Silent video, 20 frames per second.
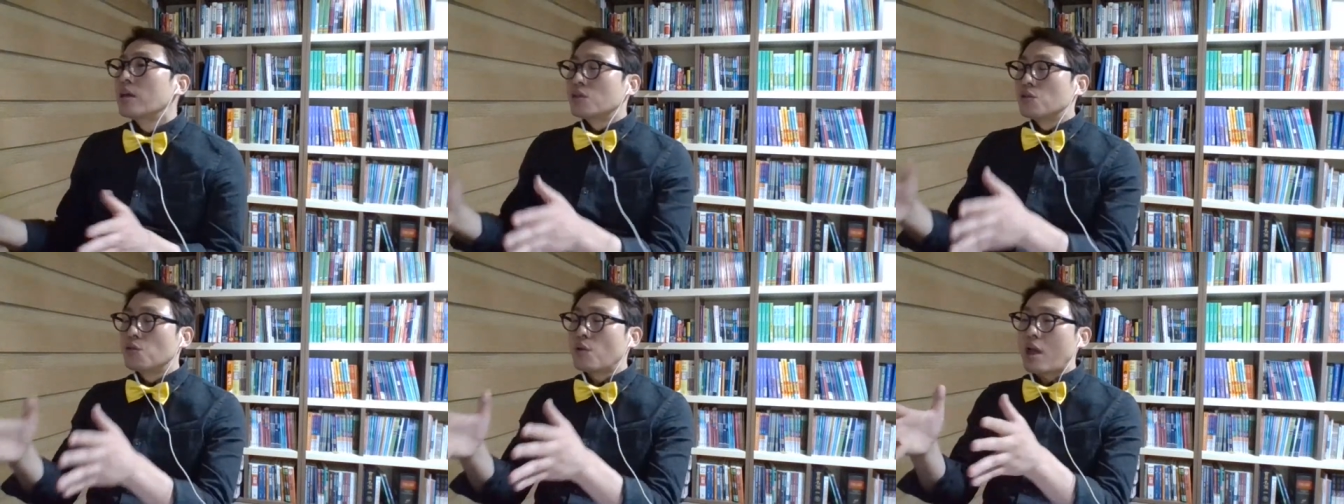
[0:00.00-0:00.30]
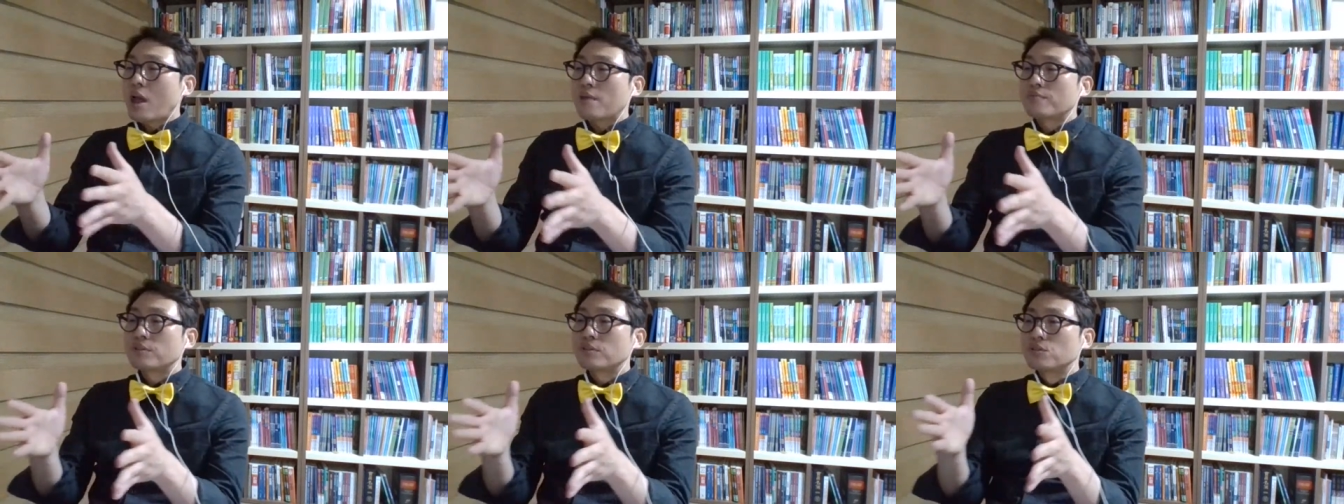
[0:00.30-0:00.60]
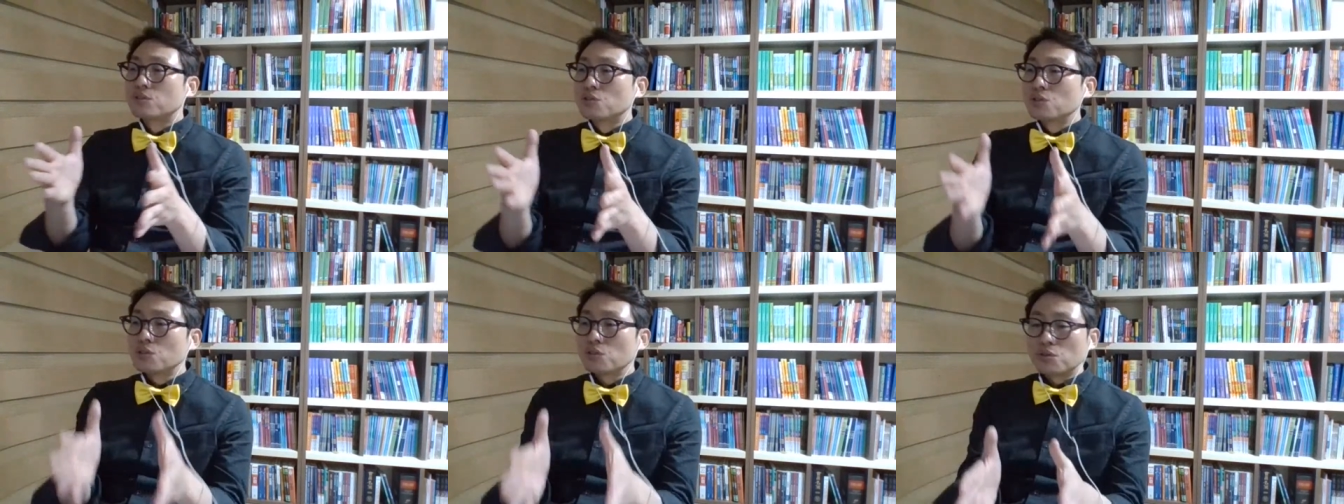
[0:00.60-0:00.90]
You have to
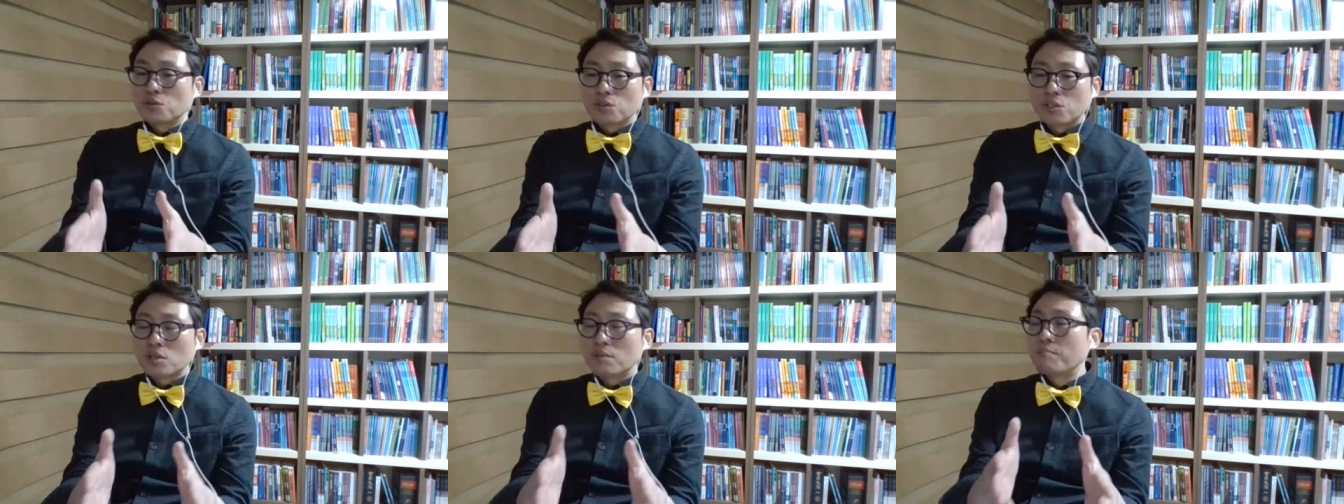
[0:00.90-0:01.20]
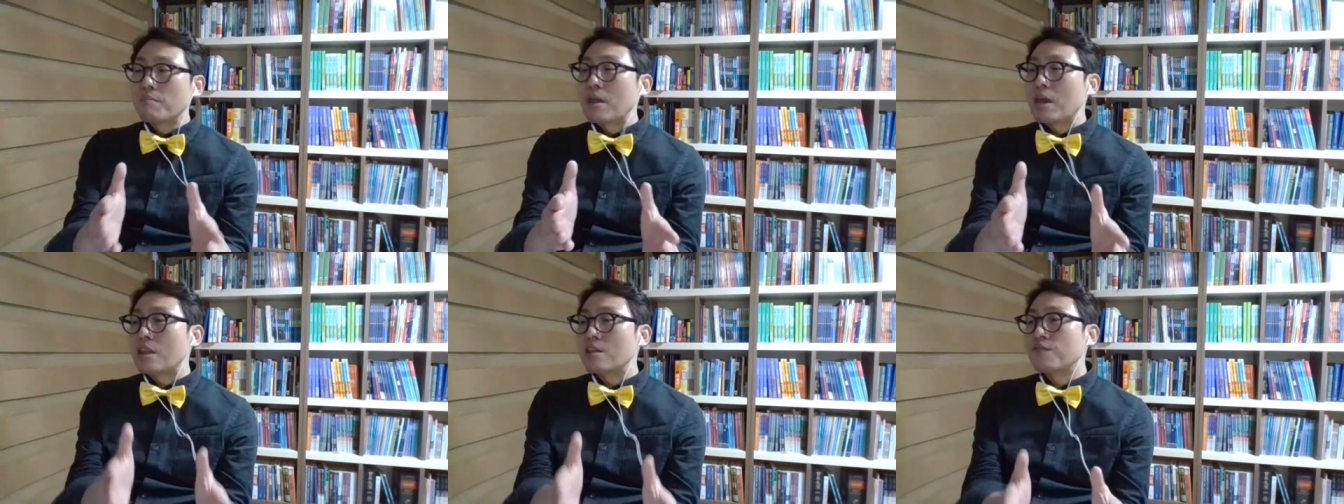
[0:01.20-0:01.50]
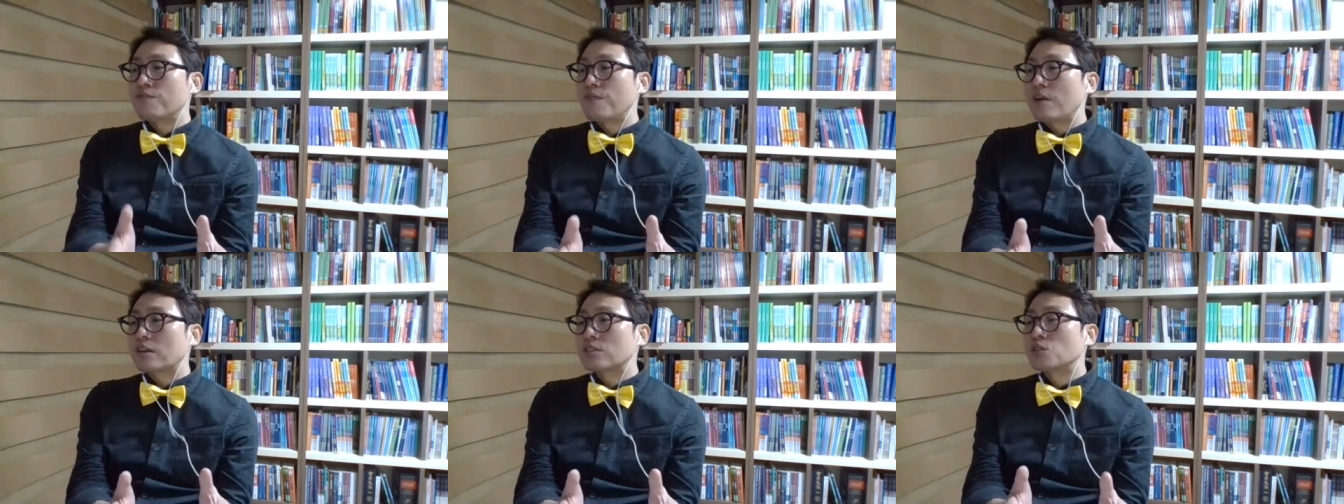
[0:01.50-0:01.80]
do some
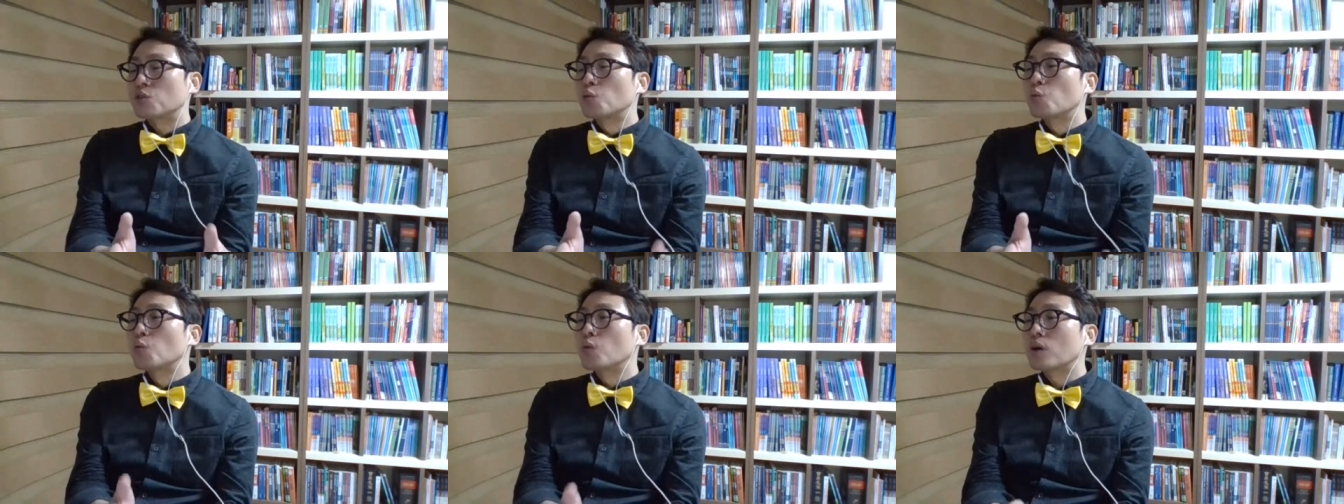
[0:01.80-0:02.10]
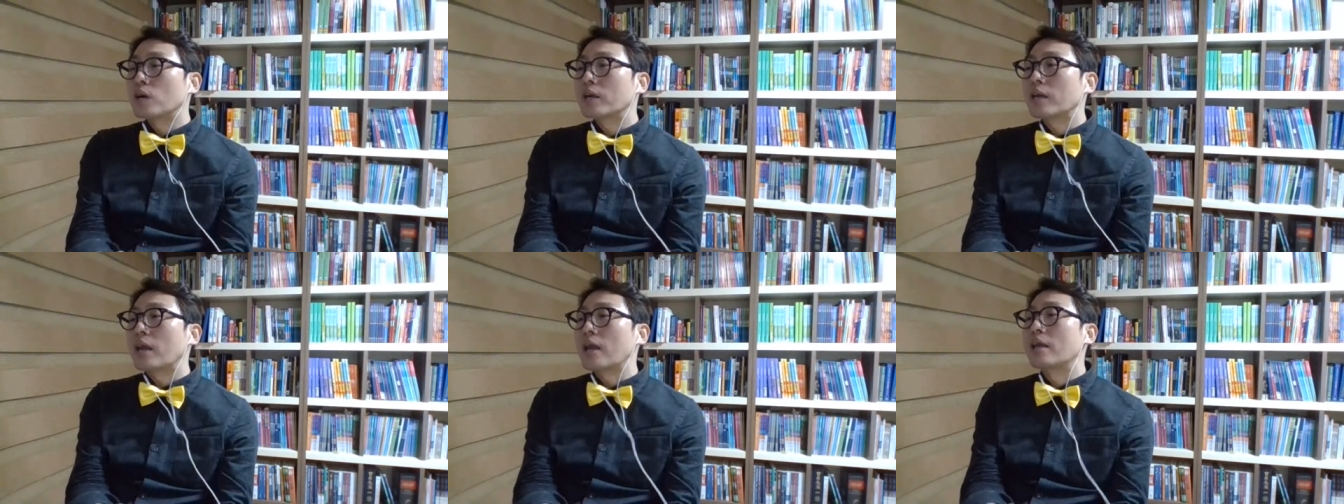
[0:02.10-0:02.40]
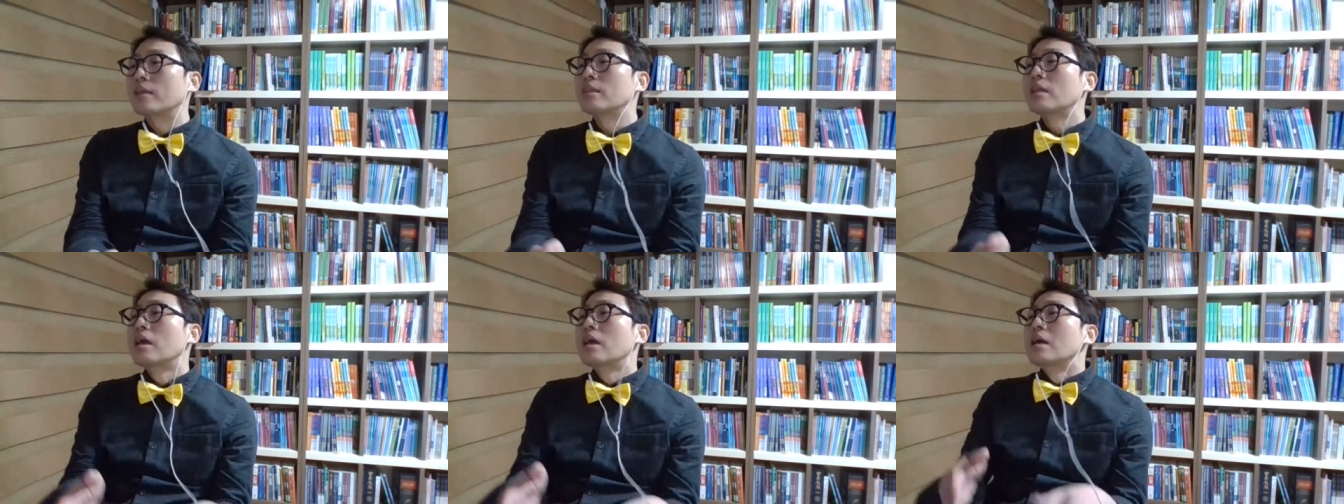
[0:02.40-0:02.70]
manufacturing work,
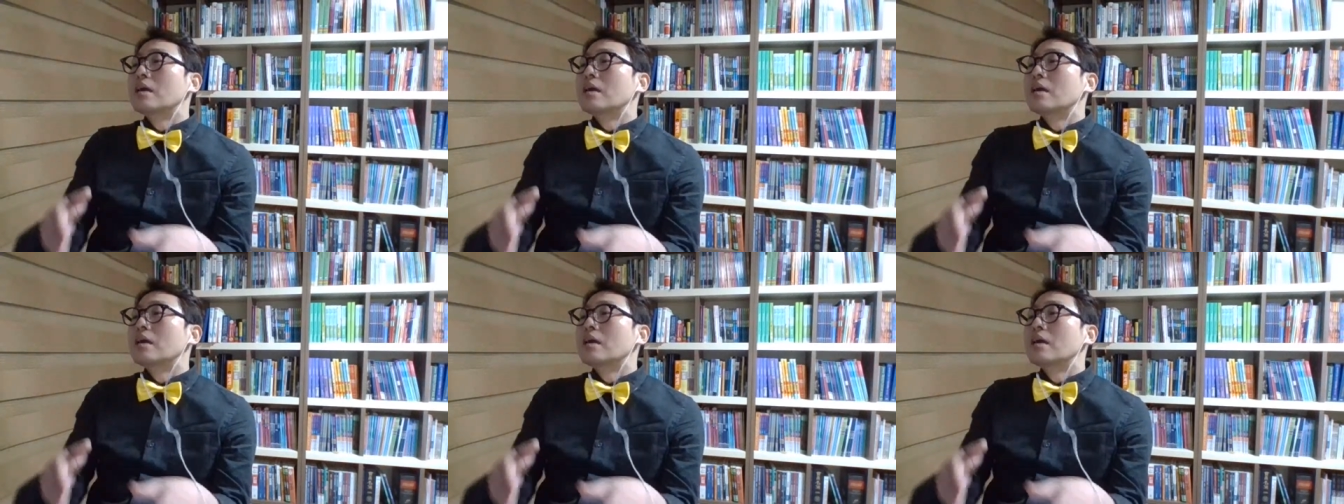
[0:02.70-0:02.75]
and